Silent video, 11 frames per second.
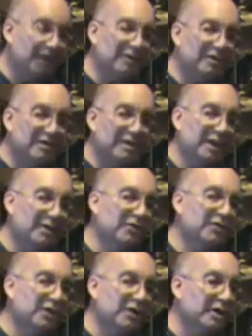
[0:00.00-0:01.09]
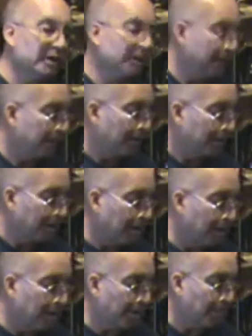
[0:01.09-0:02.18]
It sounds good.
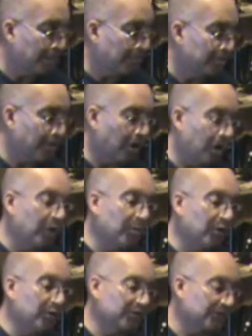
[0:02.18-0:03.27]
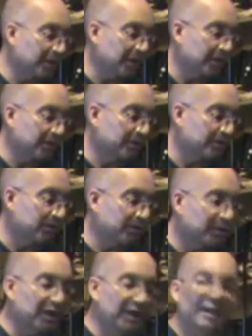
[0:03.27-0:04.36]
It's almost as
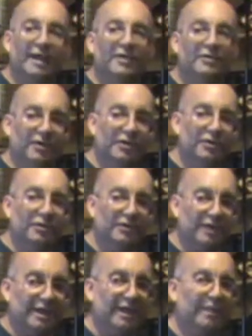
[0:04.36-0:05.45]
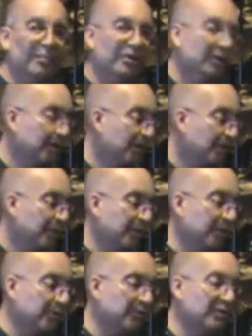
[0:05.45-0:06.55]
pristine as an acoustic amp. The
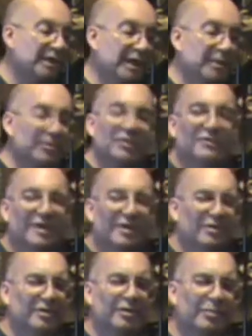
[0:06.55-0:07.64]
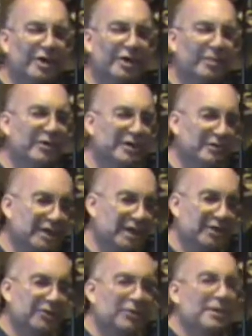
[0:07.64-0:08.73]
acoustic amps sound a little better because they got
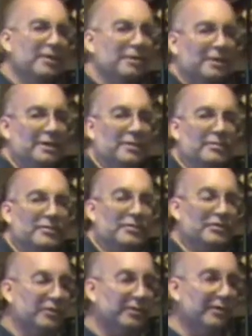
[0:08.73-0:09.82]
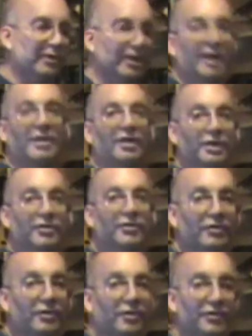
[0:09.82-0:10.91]
a tweeter on them. So the nylon
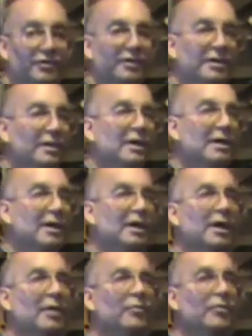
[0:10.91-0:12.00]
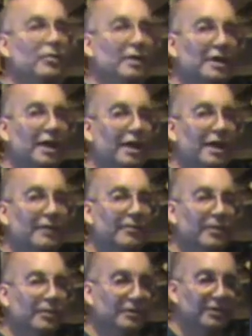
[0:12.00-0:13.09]
guitars, the really high
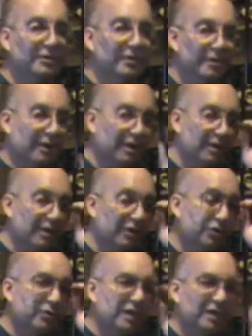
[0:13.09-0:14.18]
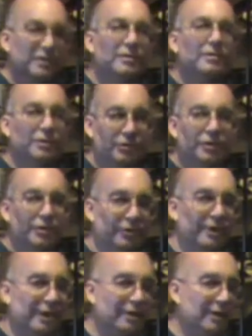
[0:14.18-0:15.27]
frequencies of the nylon strings, you'll hear
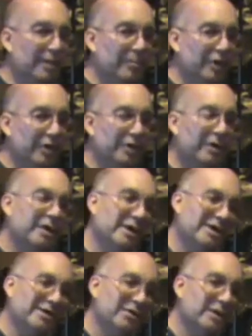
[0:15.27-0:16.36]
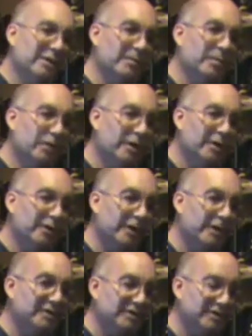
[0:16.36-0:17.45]
that a lot better and it'll have a more
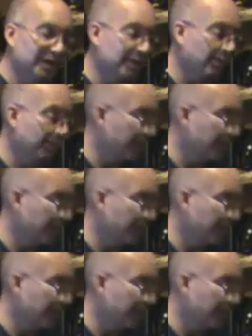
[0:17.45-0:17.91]
authentic sound.